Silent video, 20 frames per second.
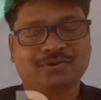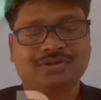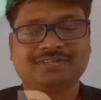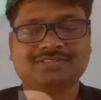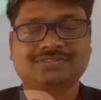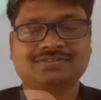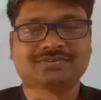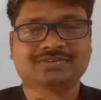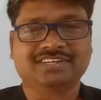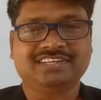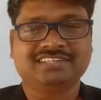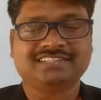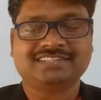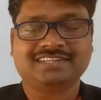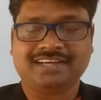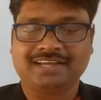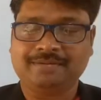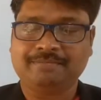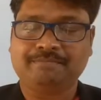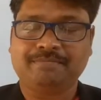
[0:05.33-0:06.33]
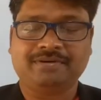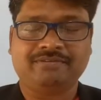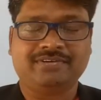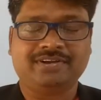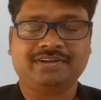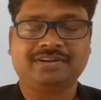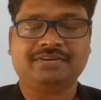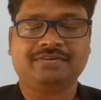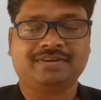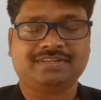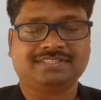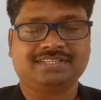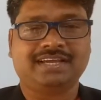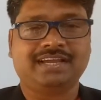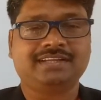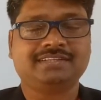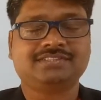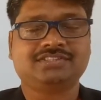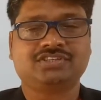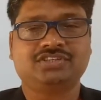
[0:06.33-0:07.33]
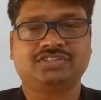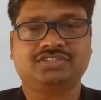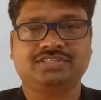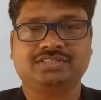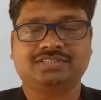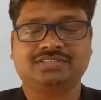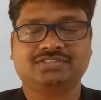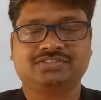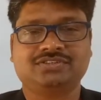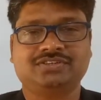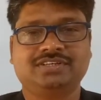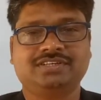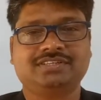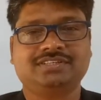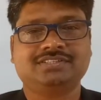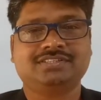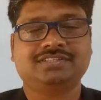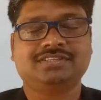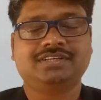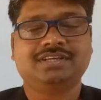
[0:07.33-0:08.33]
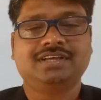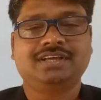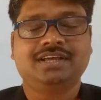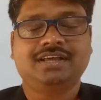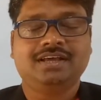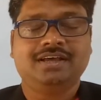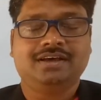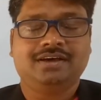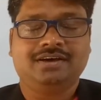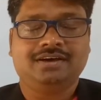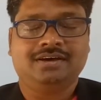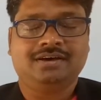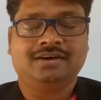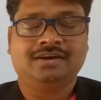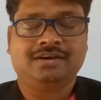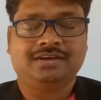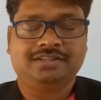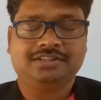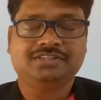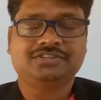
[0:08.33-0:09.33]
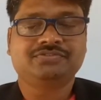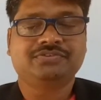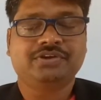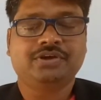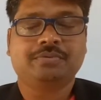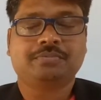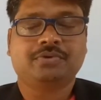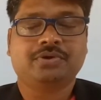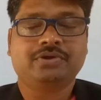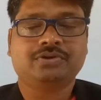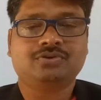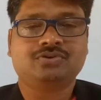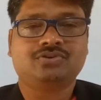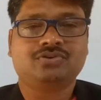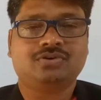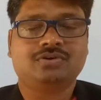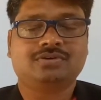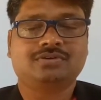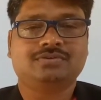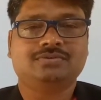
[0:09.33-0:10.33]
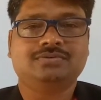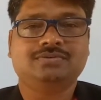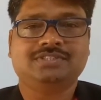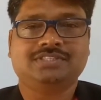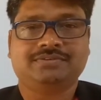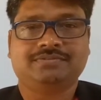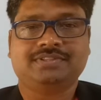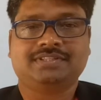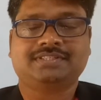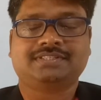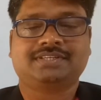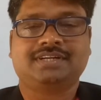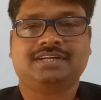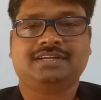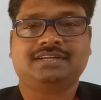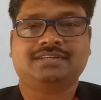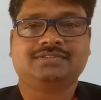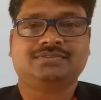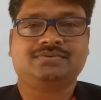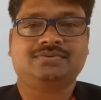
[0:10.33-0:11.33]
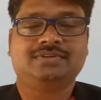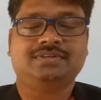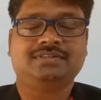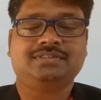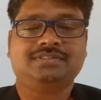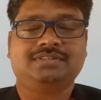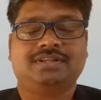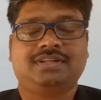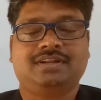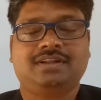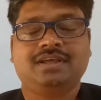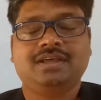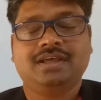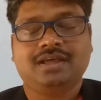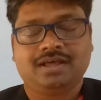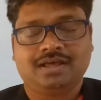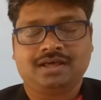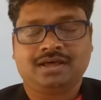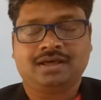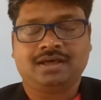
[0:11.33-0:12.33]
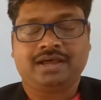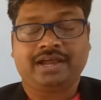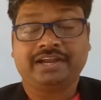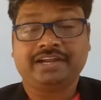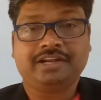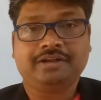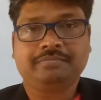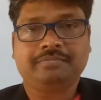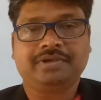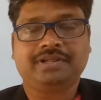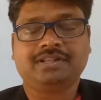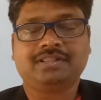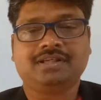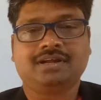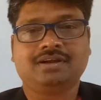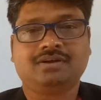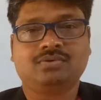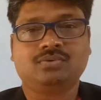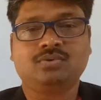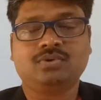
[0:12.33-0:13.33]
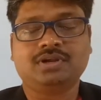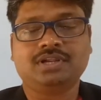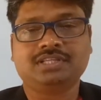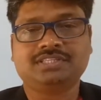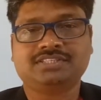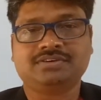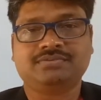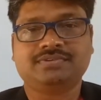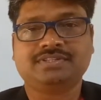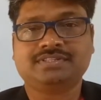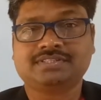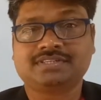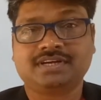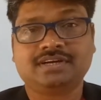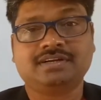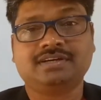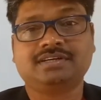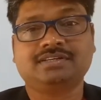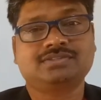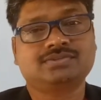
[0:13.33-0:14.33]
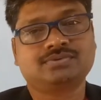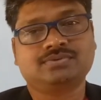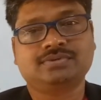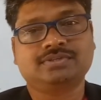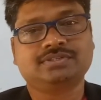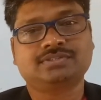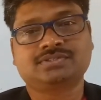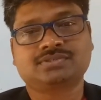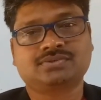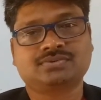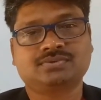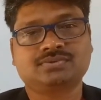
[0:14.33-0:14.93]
morning students. I am Pavan, your science teacher. Students, in this video I am going to talk to 7th standard students. I didn't mean that only 7th standard students